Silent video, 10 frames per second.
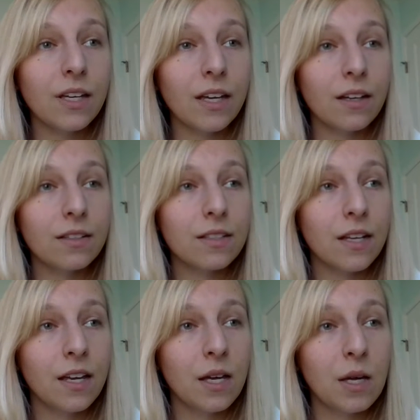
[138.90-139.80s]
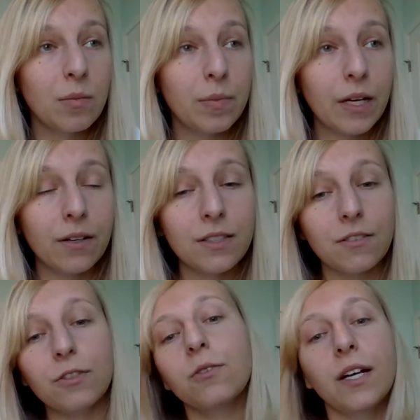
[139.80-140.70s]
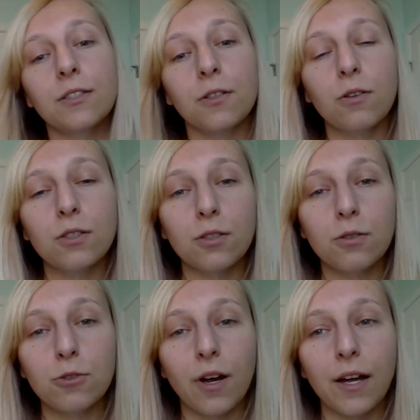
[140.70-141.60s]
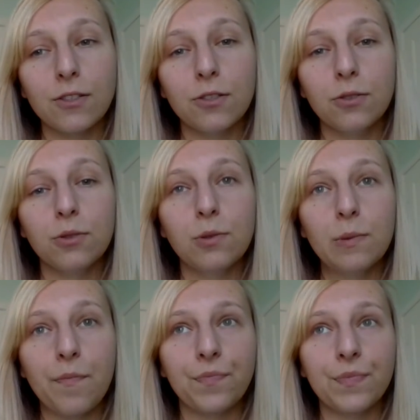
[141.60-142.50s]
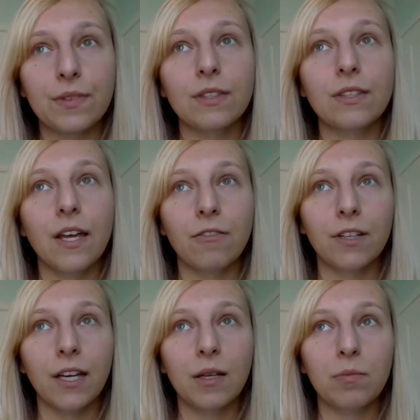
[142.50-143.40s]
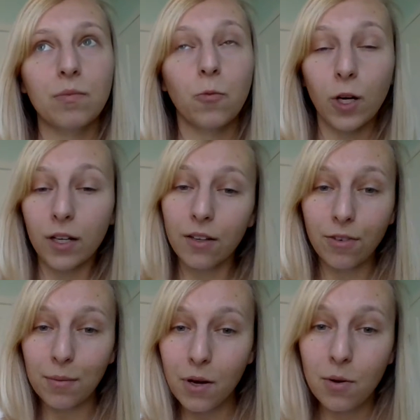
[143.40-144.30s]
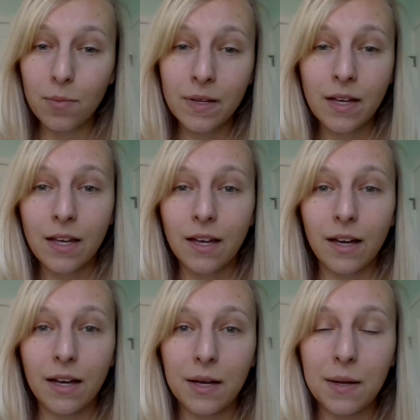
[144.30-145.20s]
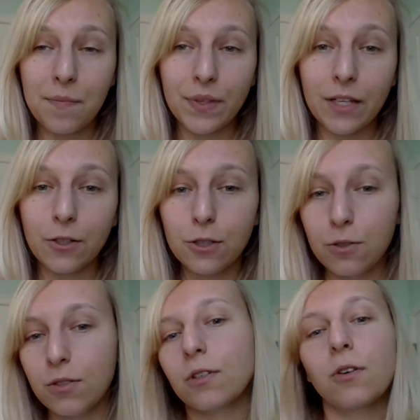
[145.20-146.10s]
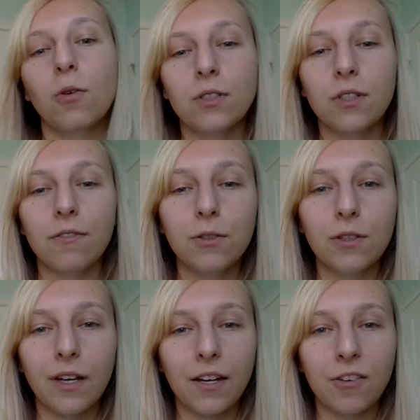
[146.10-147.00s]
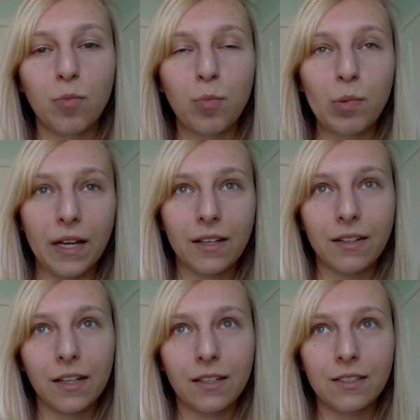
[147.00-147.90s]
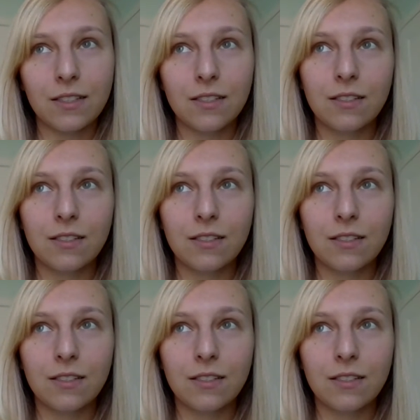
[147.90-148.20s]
And parents, if you guys are also trying to navigate working from home and your students are old enough, you can kind of plan like a